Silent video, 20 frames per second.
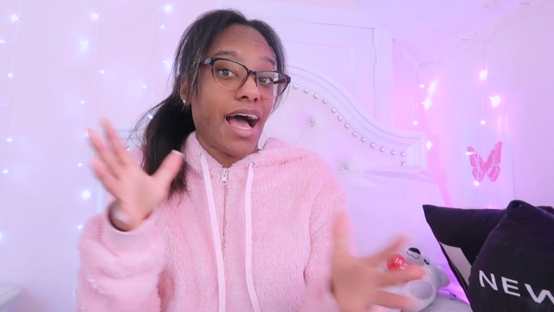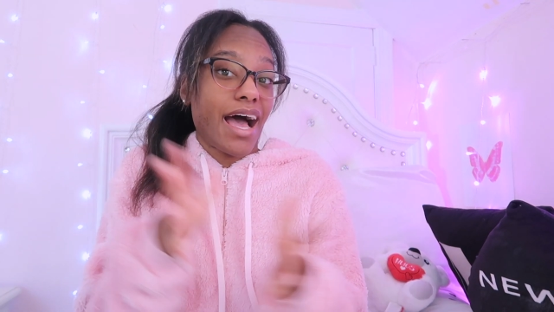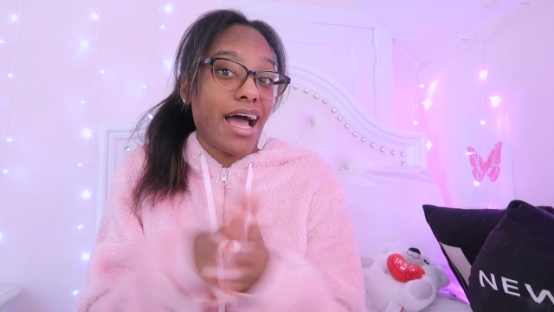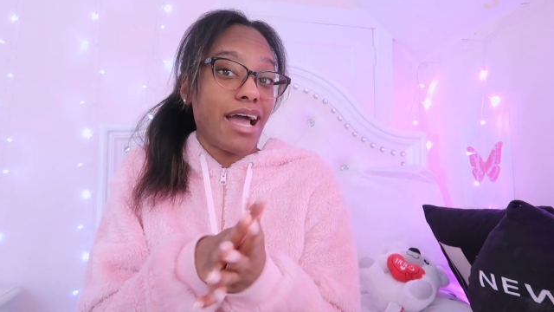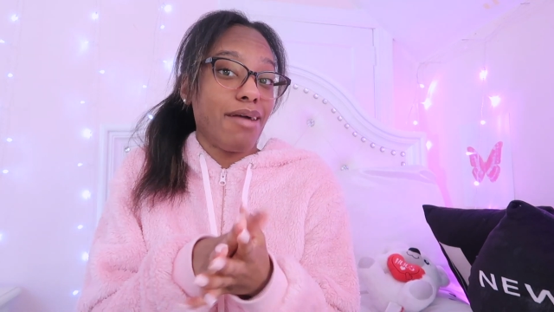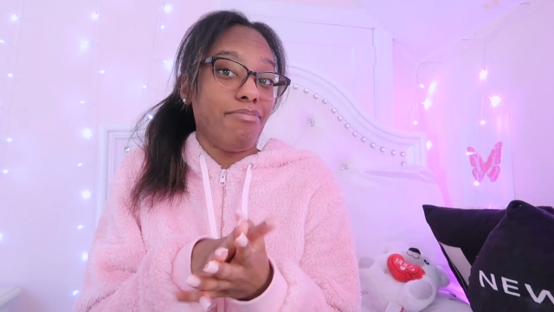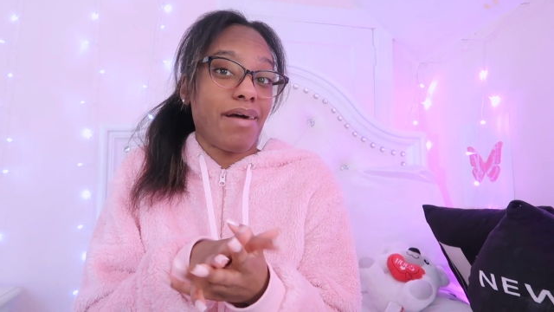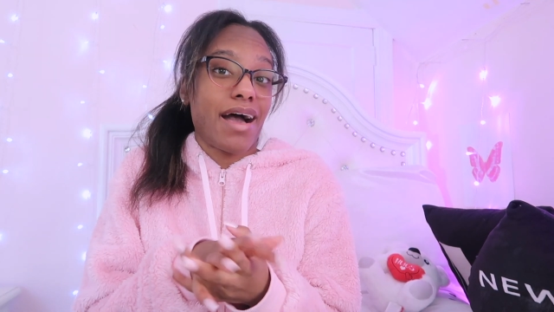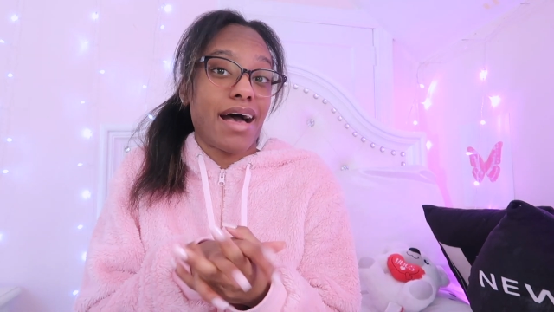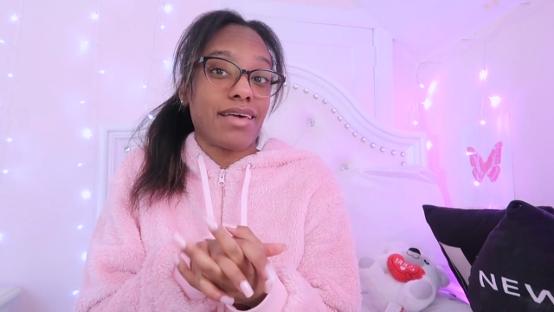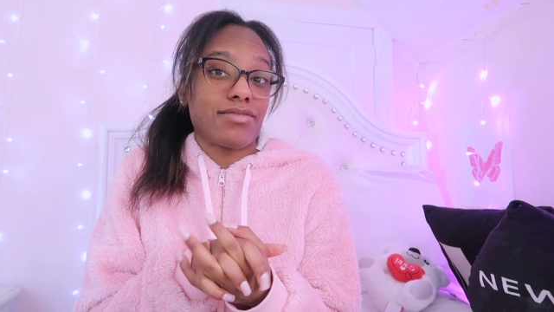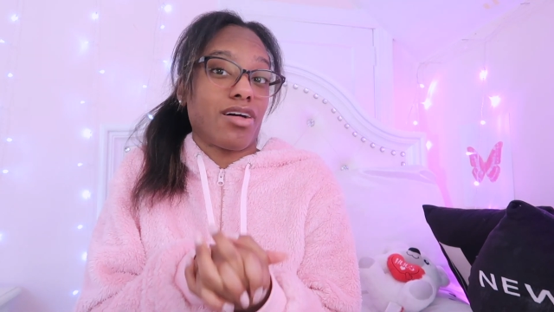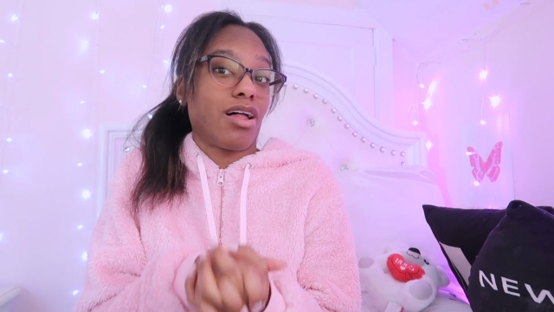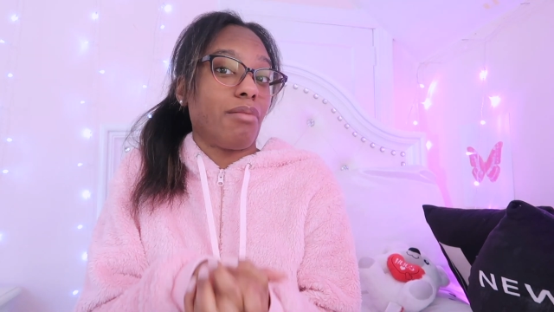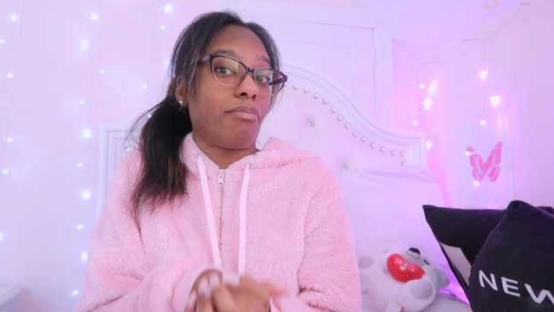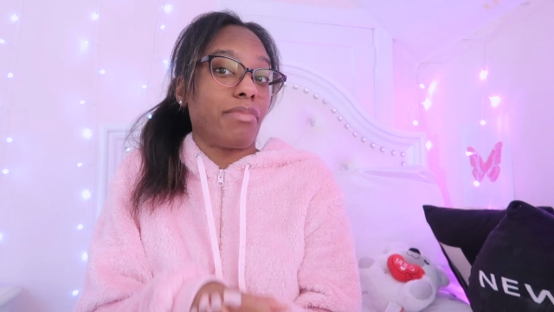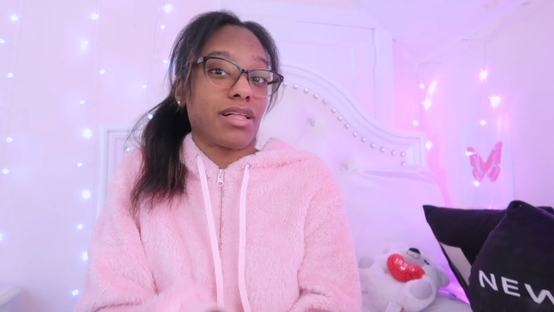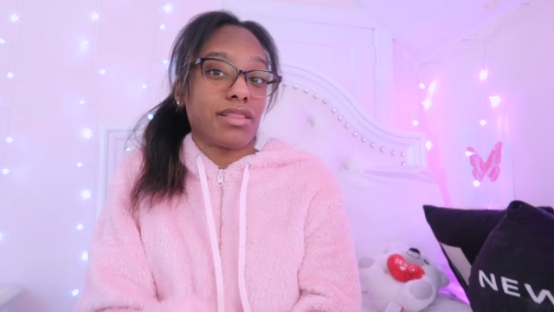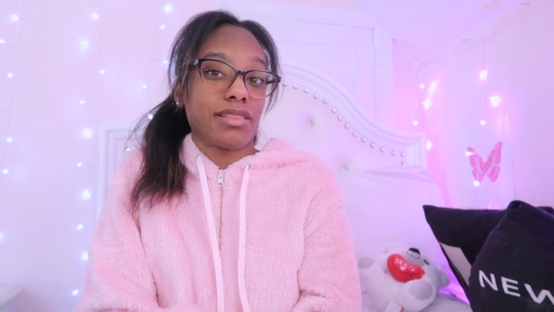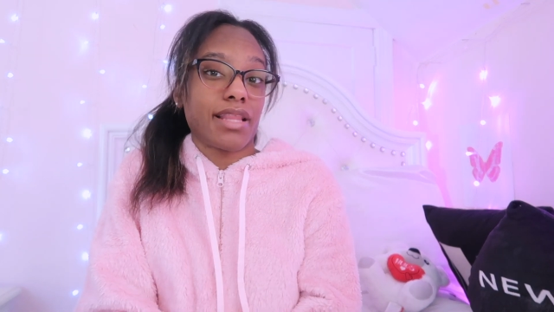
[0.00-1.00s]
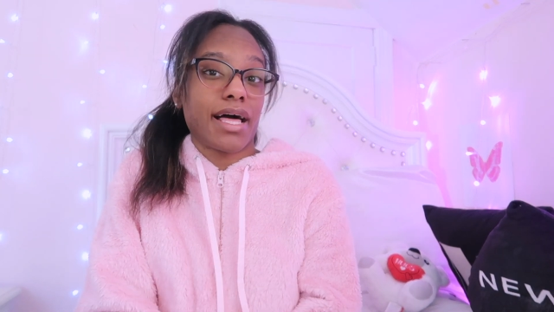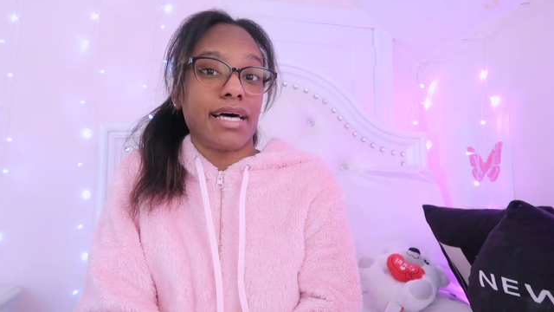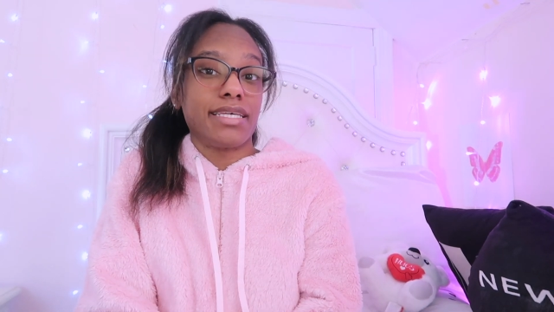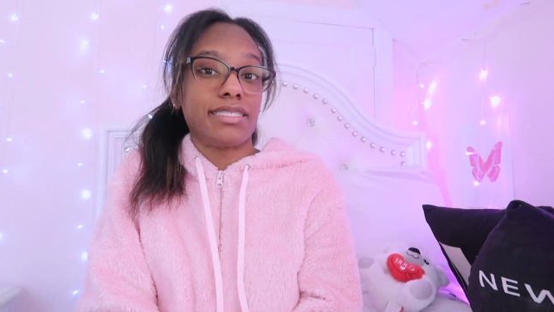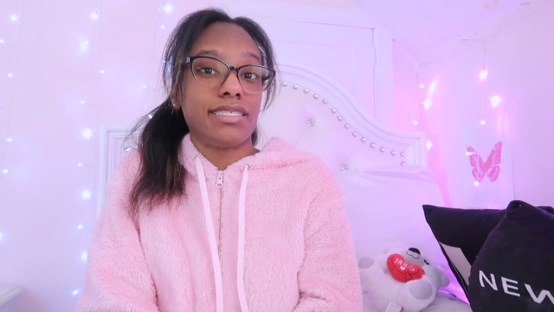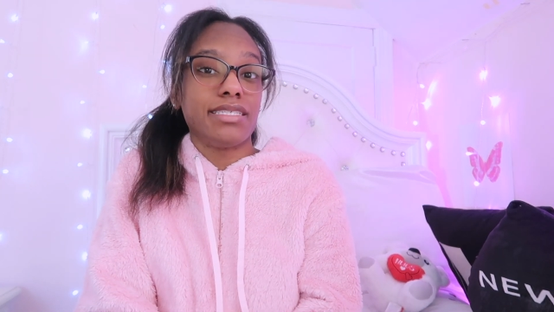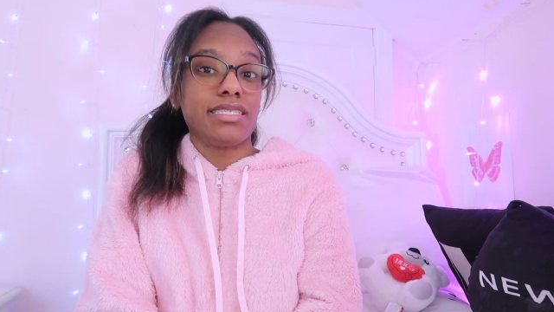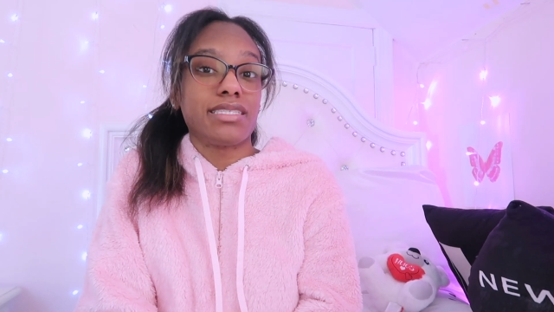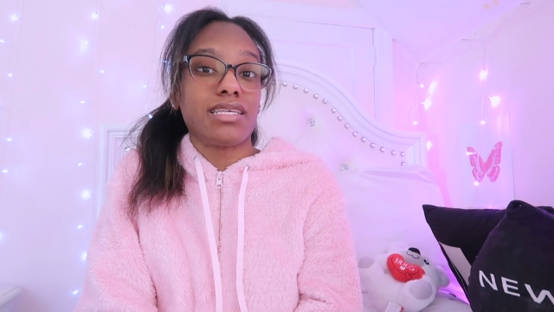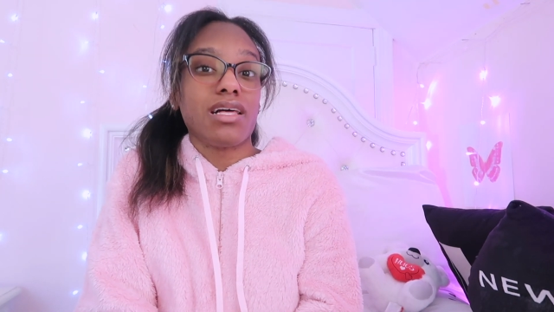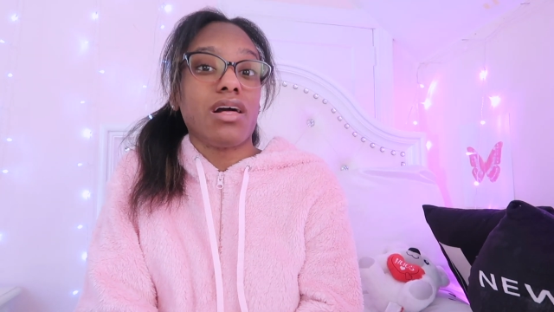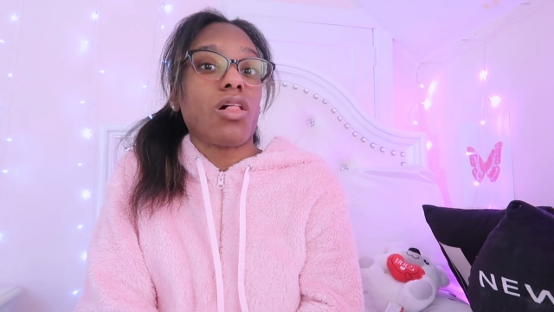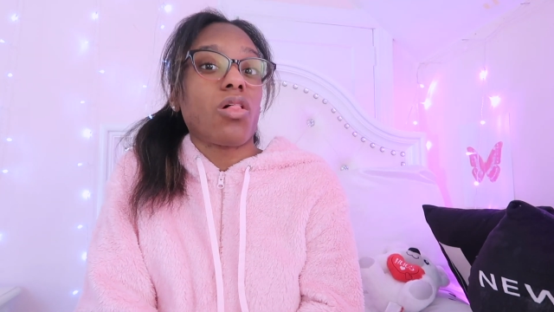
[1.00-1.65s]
I passed all my classes.